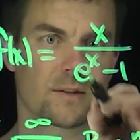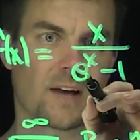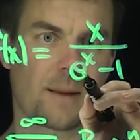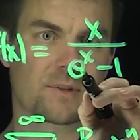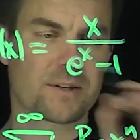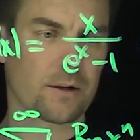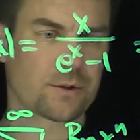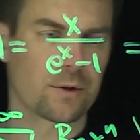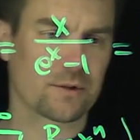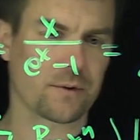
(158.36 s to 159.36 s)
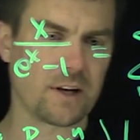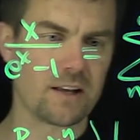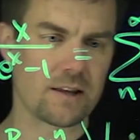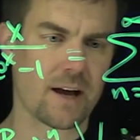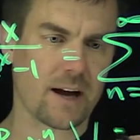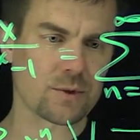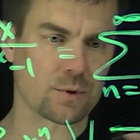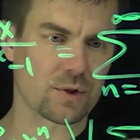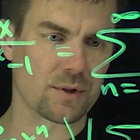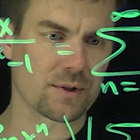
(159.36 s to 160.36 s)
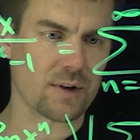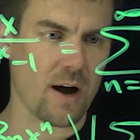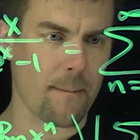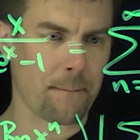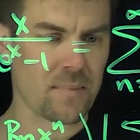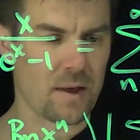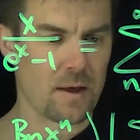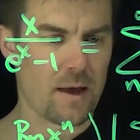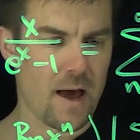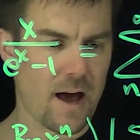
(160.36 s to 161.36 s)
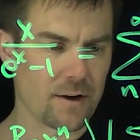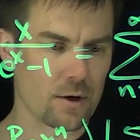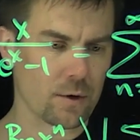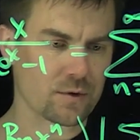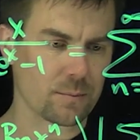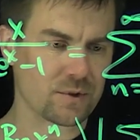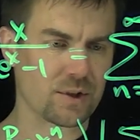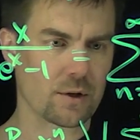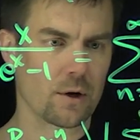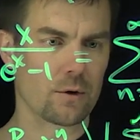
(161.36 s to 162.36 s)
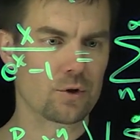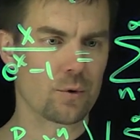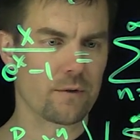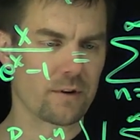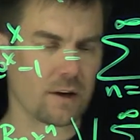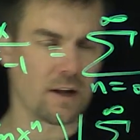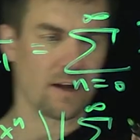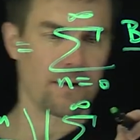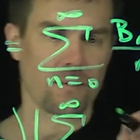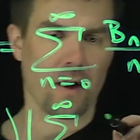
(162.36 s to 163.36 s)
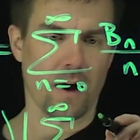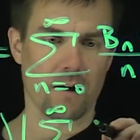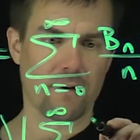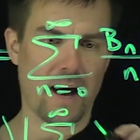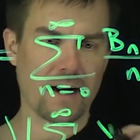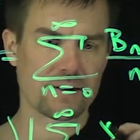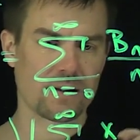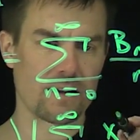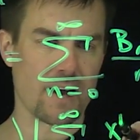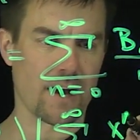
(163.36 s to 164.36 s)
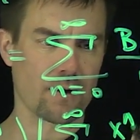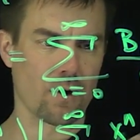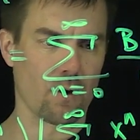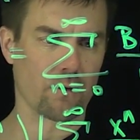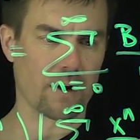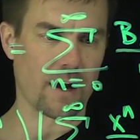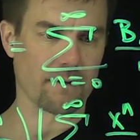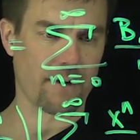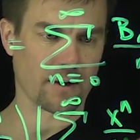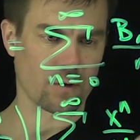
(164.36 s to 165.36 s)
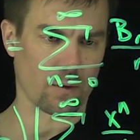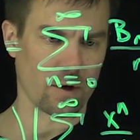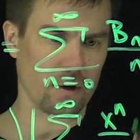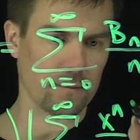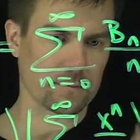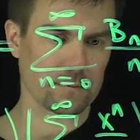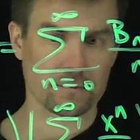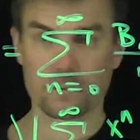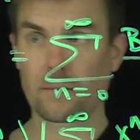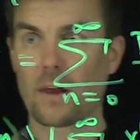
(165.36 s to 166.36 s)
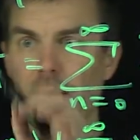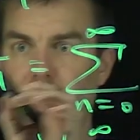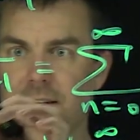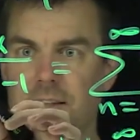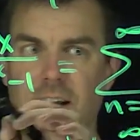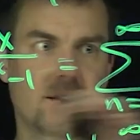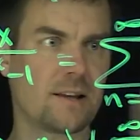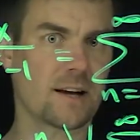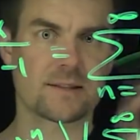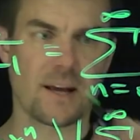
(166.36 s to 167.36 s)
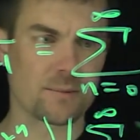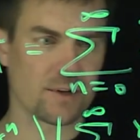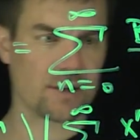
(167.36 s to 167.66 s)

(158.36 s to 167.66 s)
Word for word: times the Taylor series for e to the x, which is the sum n goes from 0 to infinity of x to the n over n factorial. That's e to the x times